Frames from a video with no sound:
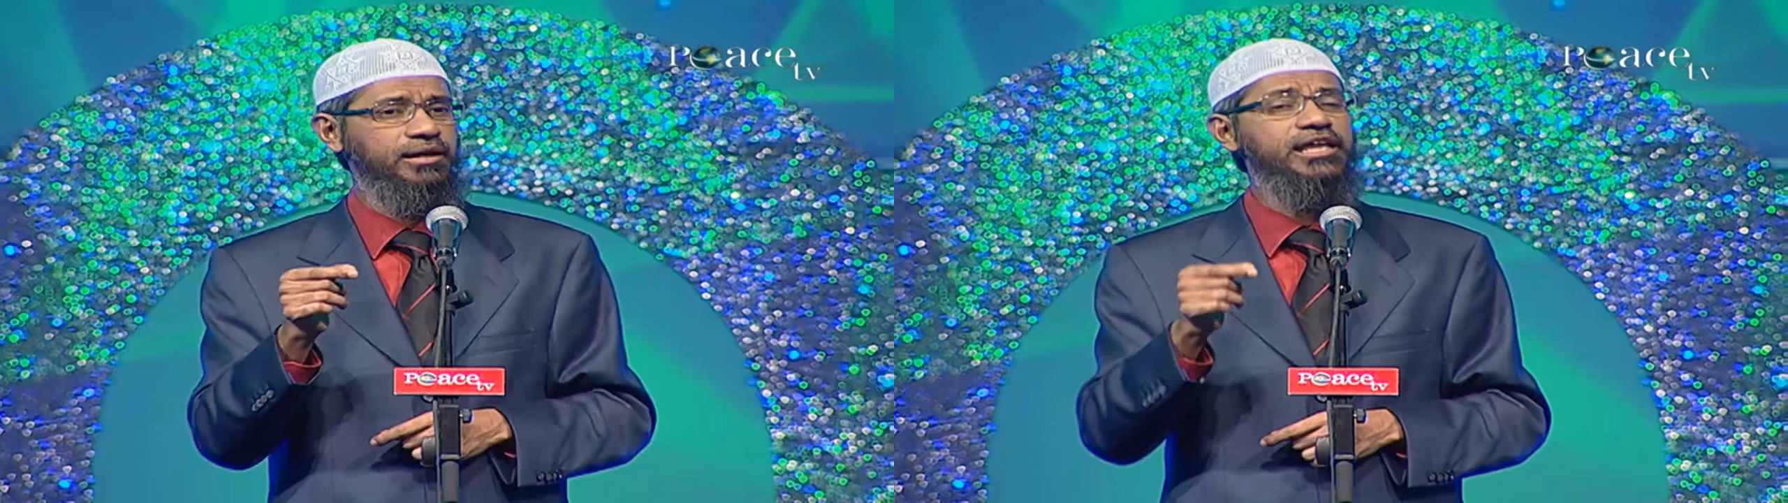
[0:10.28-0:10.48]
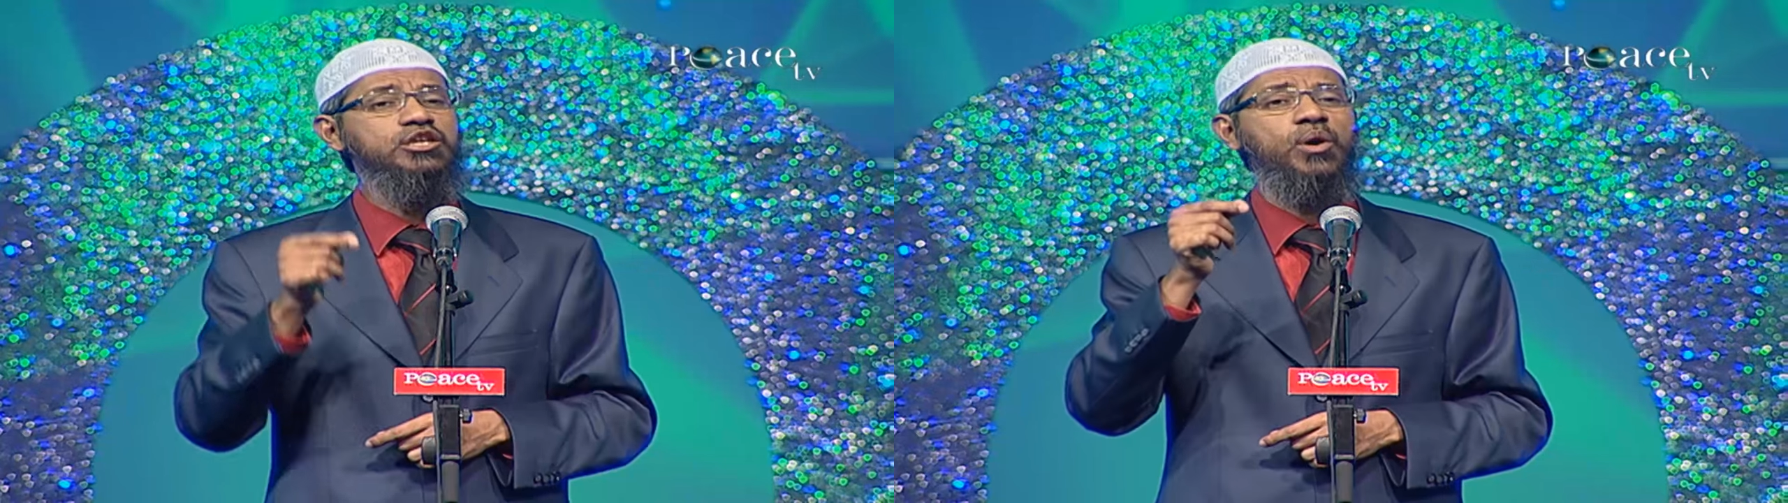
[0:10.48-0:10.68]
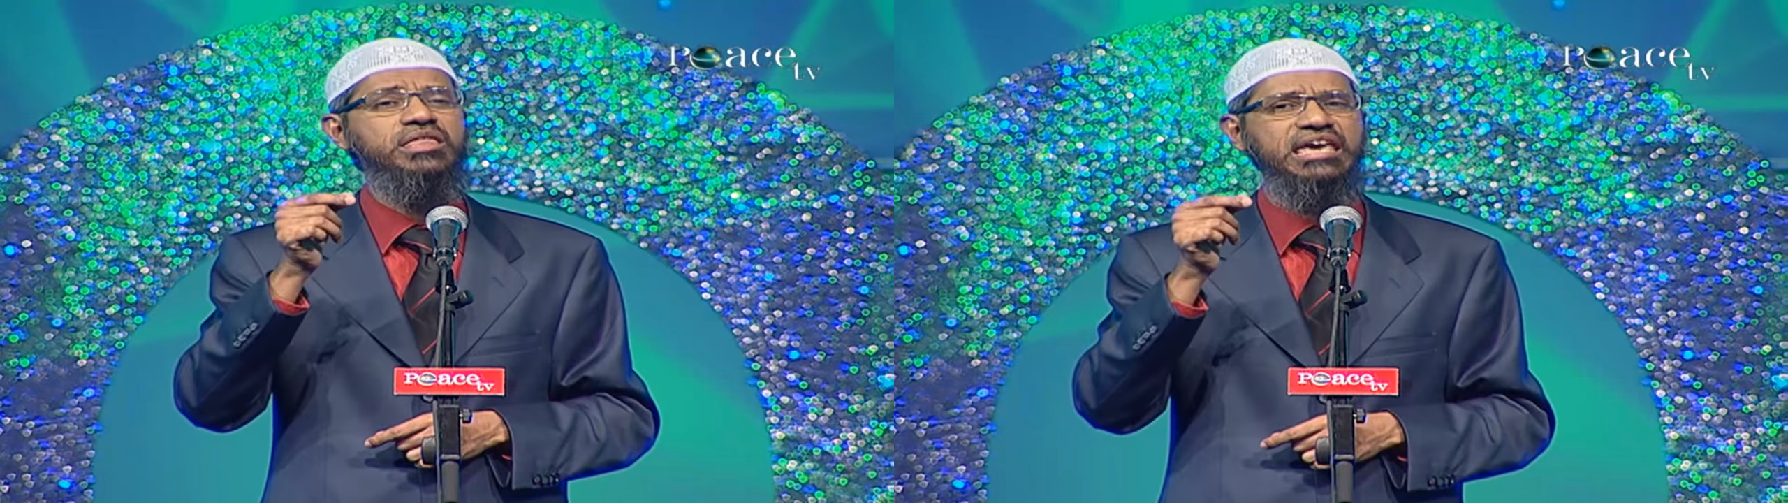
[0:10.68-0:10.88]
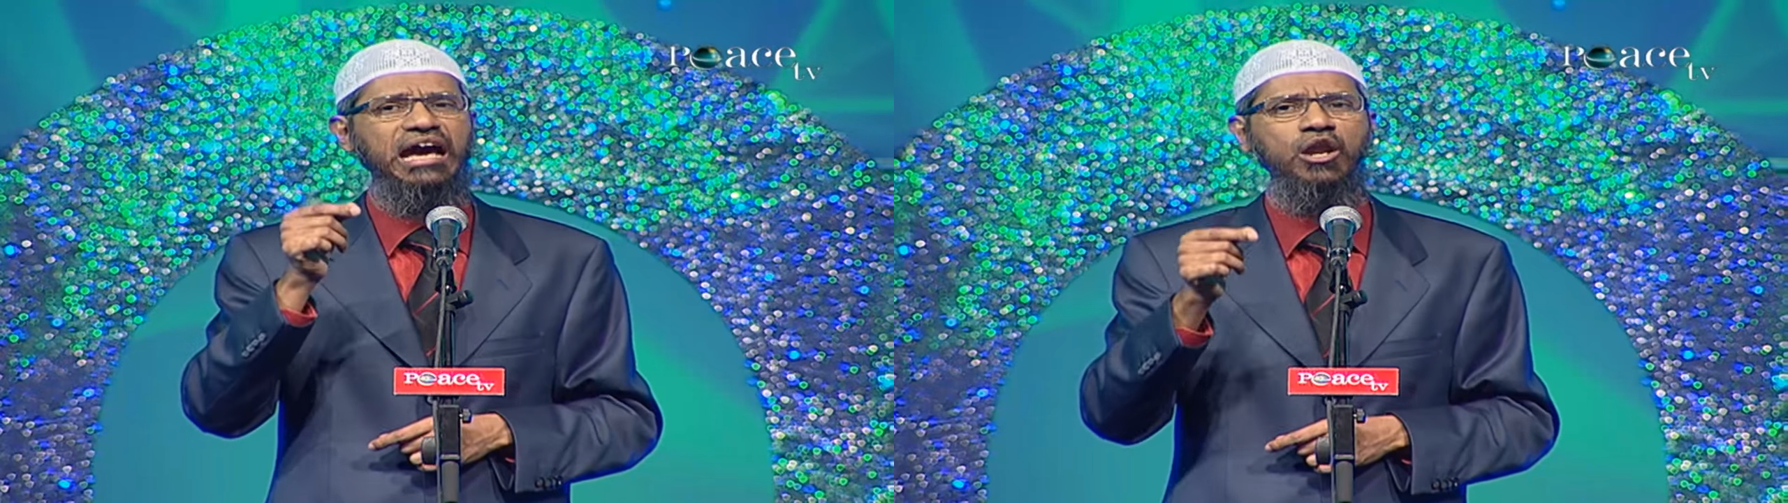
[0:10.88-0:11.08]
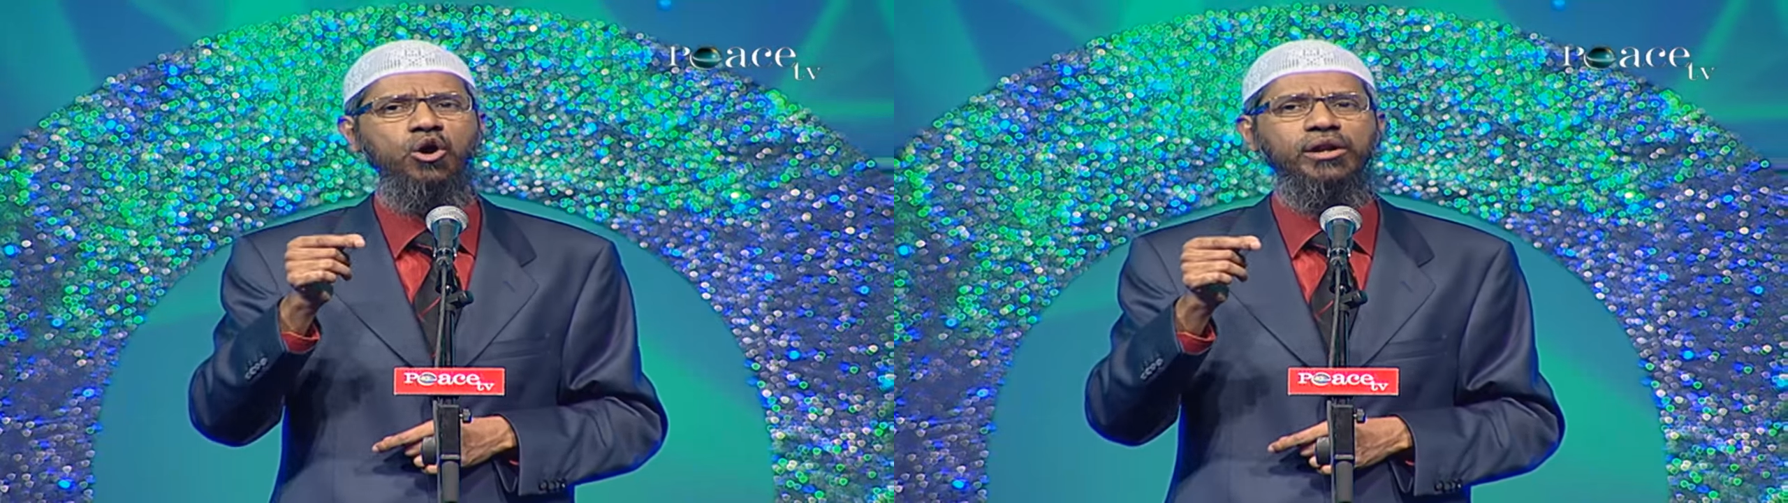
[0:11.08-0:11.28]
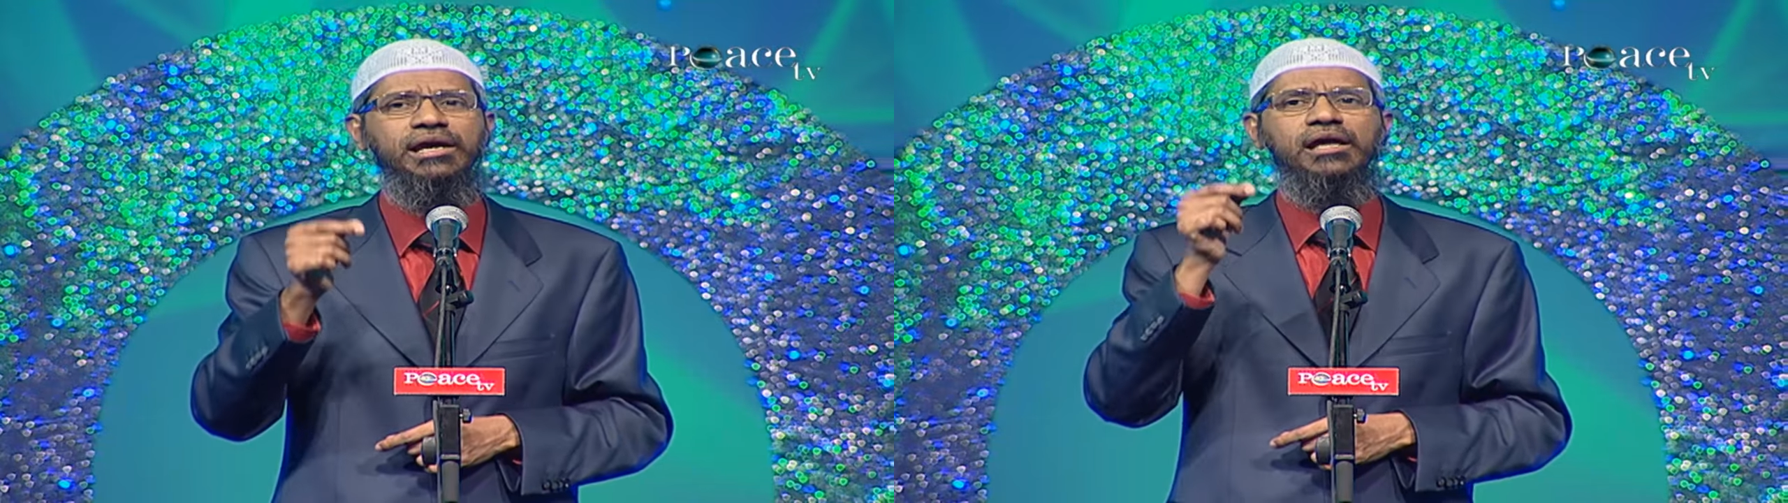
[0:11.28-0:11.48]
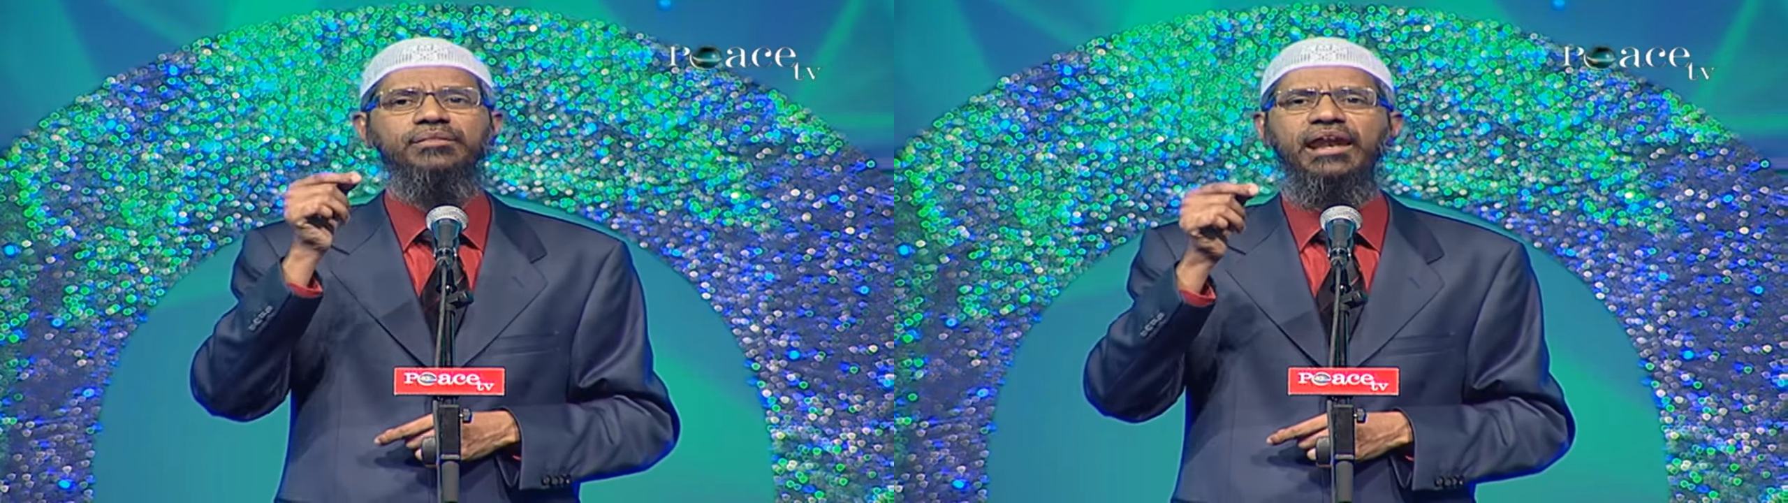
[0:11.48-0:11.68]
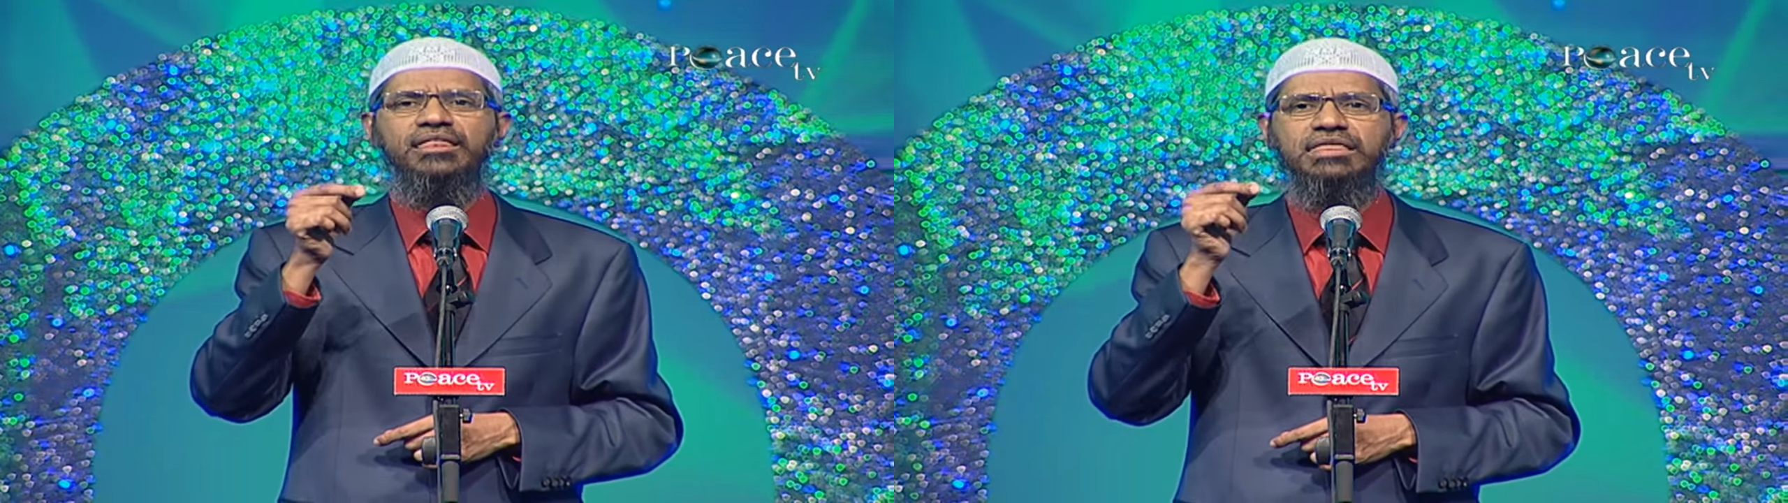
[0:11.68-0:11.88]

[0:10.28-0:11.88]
In USA alone, there are